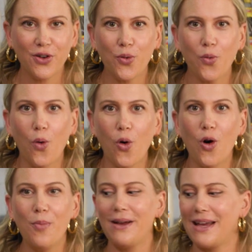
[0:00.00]
it
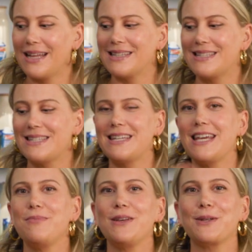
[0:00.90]
warm, and
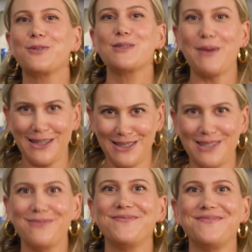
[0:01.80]
steam your little
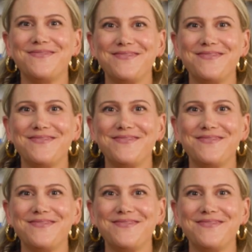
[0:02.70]
spuds.